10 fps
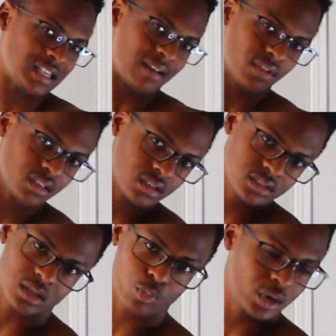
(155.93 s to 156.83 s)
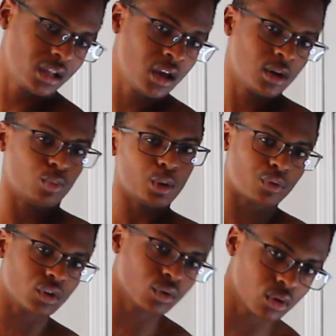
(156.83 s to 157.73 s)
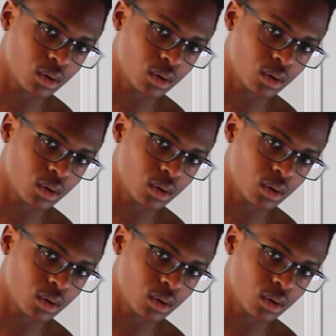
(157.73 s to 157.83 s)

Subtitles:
having someone with you